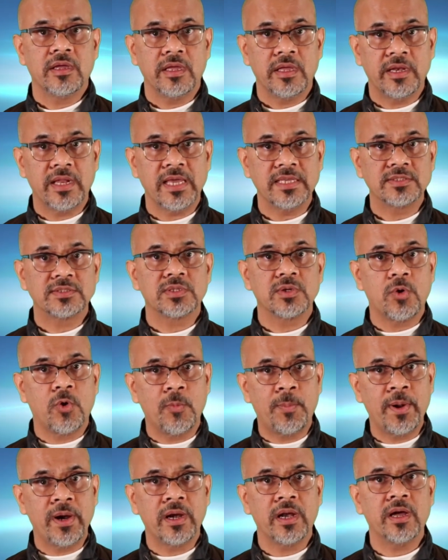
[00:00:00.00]
it has
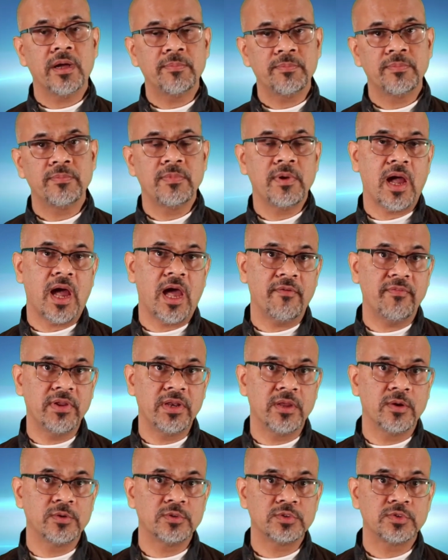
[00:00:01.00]
opened up
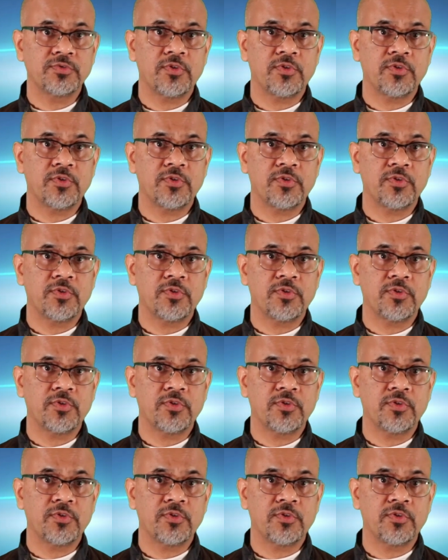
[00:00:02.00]
avenues